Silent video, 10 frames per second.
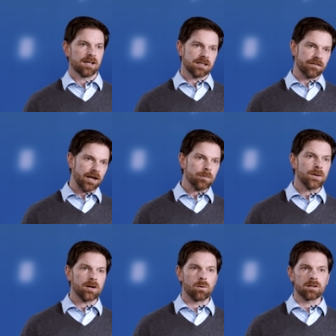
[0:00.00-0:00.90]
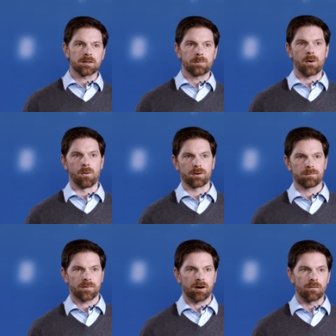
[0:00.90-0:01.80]
Developed by Walter Polk
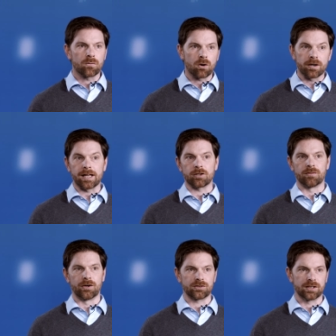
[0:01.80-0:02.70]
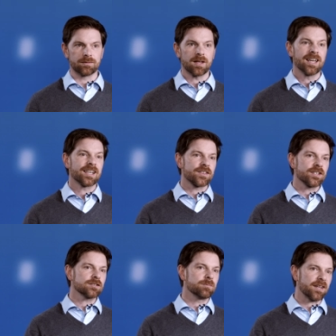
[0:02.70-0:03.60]
of Cornell University,
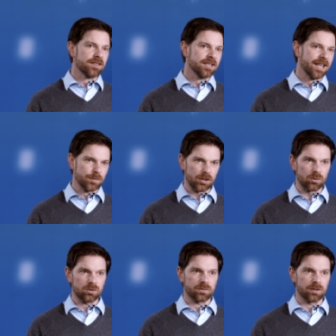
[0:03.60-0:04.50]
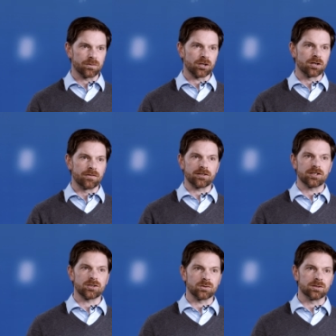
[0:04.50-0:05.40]
this method has been useful for university
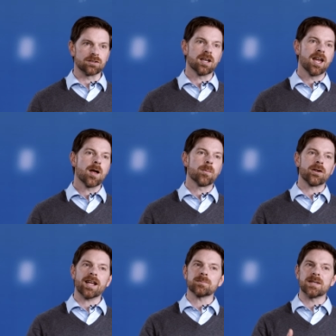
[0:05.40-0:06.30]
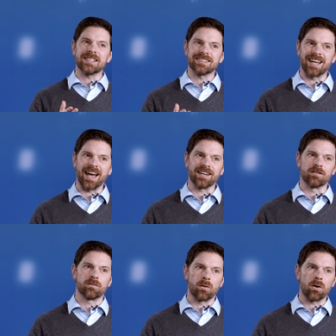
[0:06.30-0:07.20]
students because it has been designed
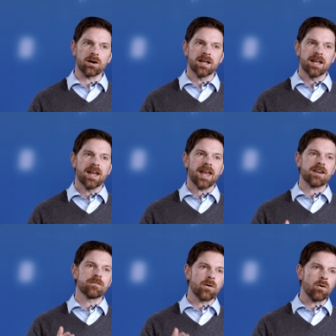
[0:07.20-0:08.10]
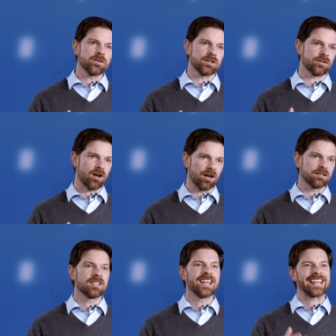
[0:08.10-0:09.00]
for and focuses
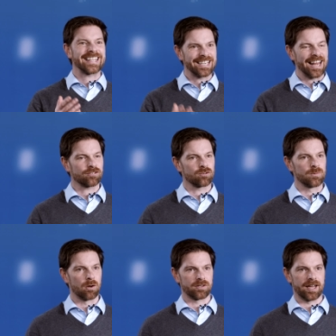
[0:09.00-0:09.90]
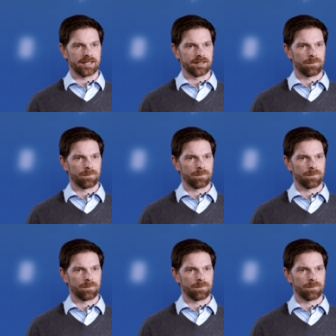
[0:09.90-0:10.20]
on classroom note-taking.